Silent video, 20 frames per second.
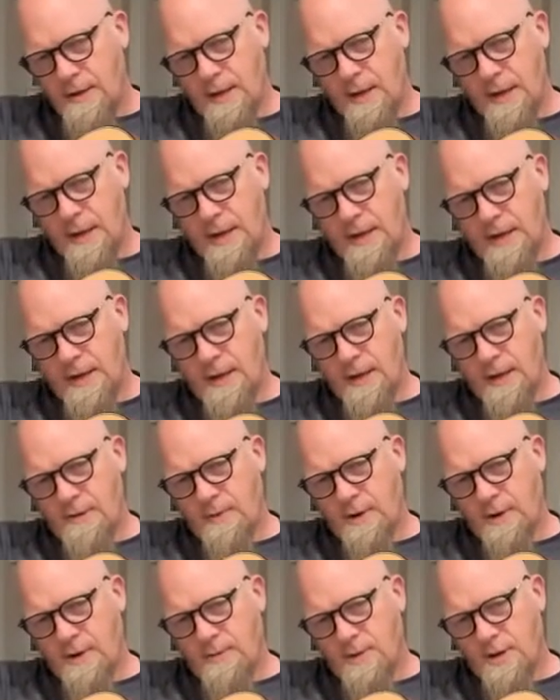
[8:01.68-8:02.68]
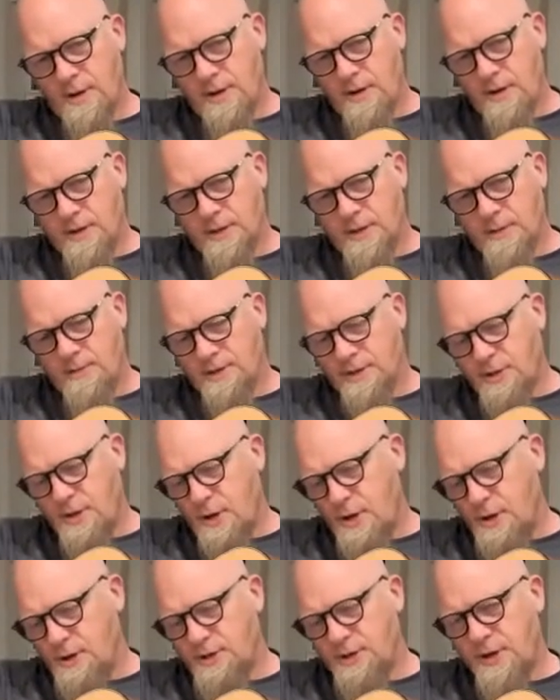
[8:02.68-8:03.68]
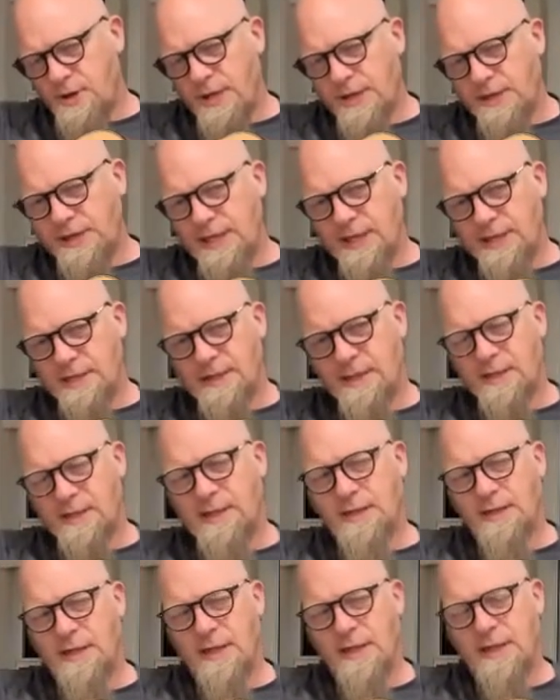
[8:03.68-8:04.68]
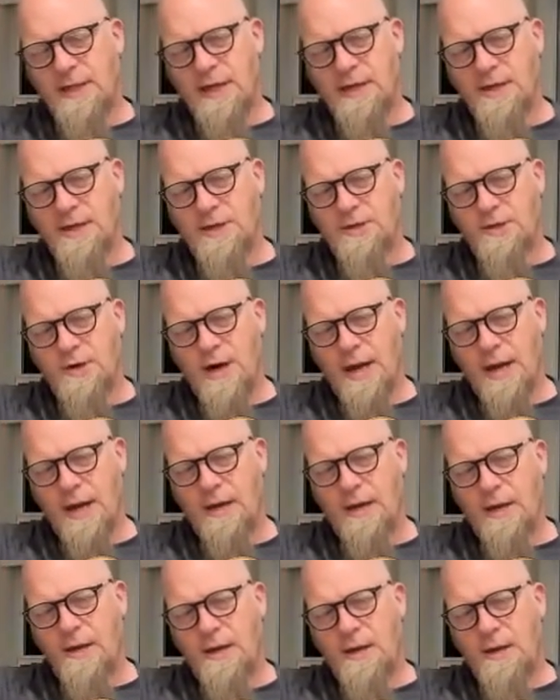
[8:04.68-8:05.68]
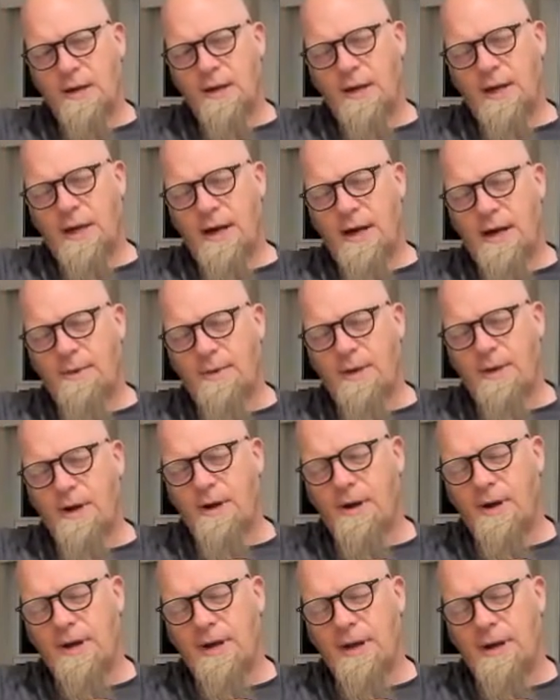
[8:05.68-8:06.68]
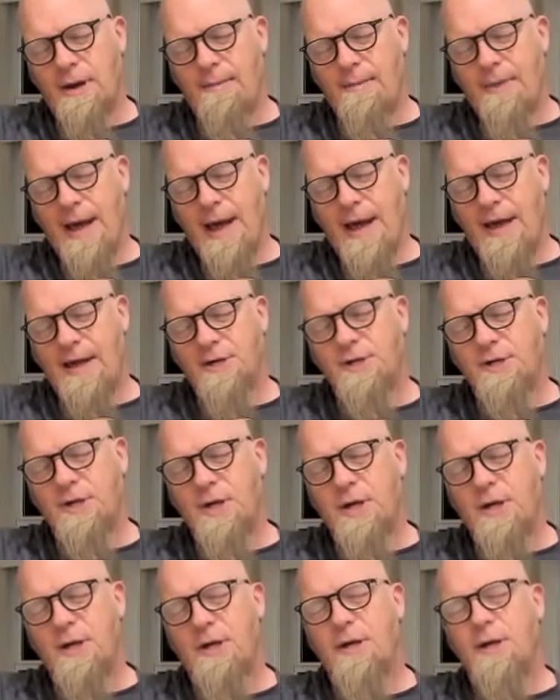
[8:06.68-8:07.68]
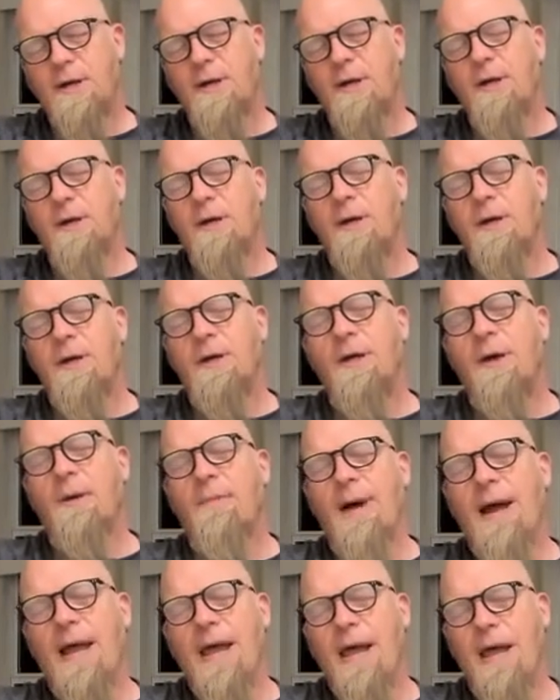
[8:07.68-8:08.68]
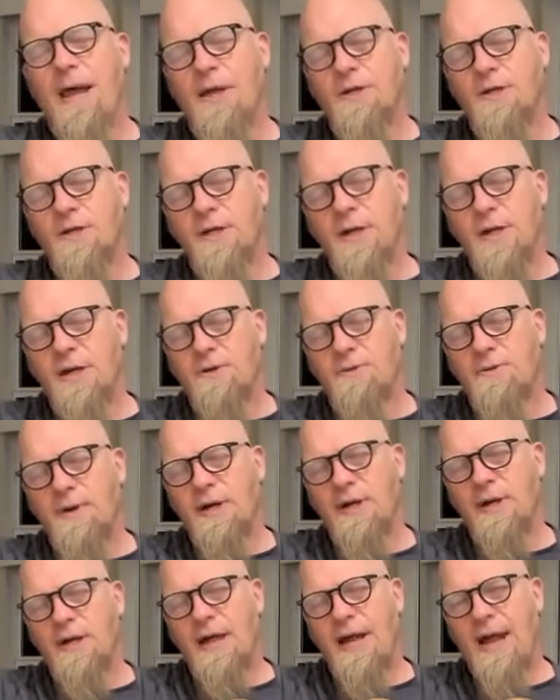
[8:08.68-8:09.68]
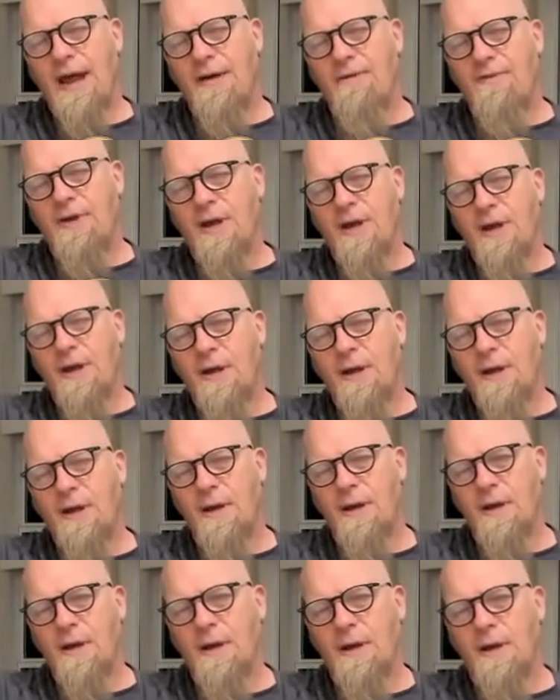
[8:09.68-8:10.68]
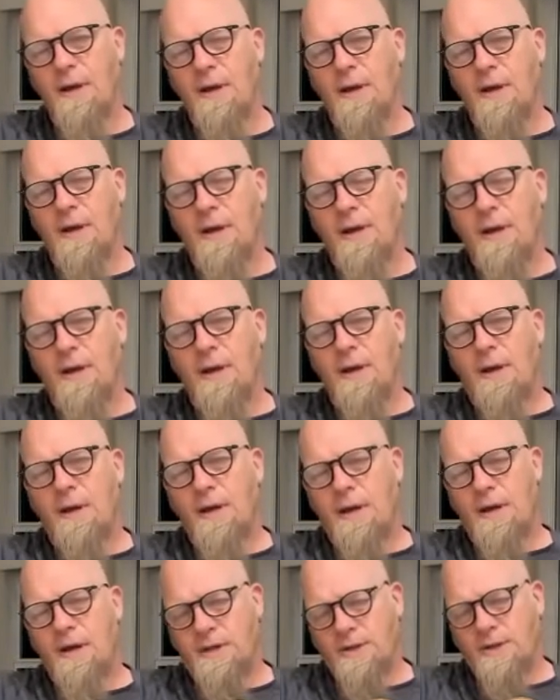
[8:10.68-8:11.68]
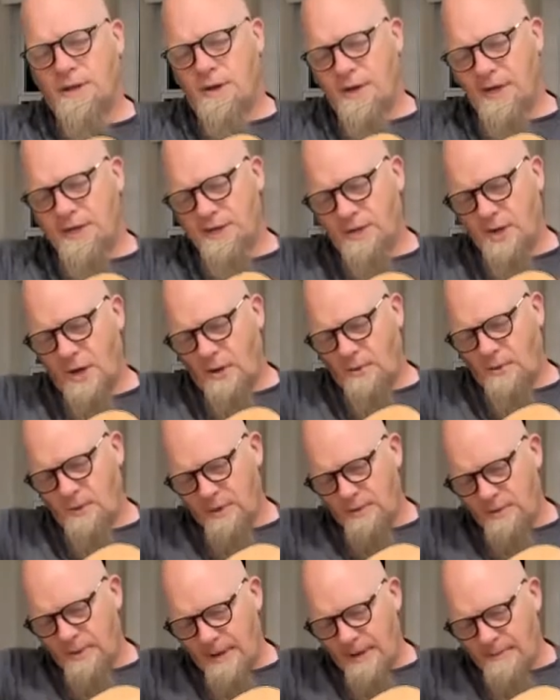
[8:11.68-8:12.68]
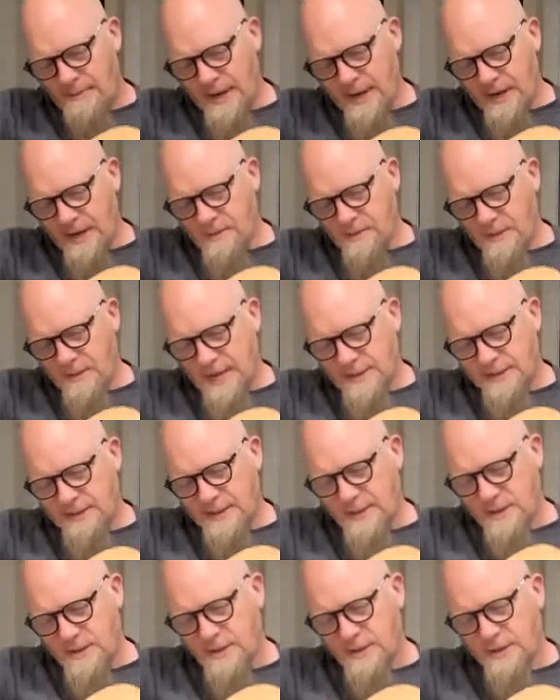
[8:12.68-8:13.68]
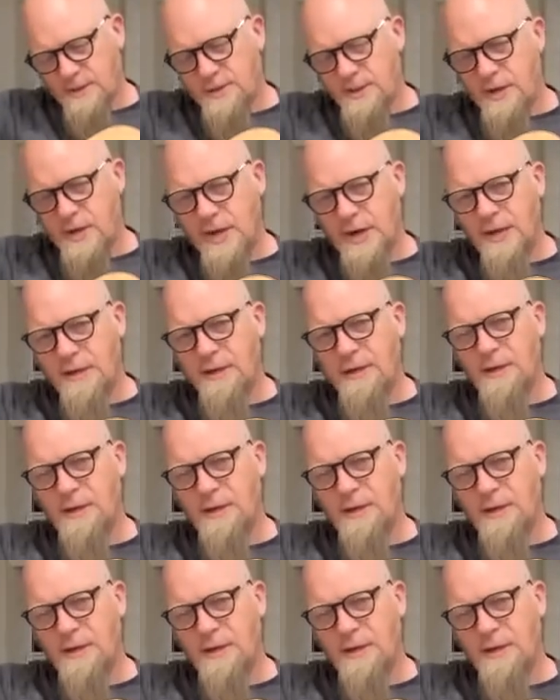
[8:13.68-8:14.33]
and what I'm gonna do is I'm gonna start on string 6. This is the thickest string, and I'm going to imagine that my hand just gets really heavy. So I start with my pick resting on the string,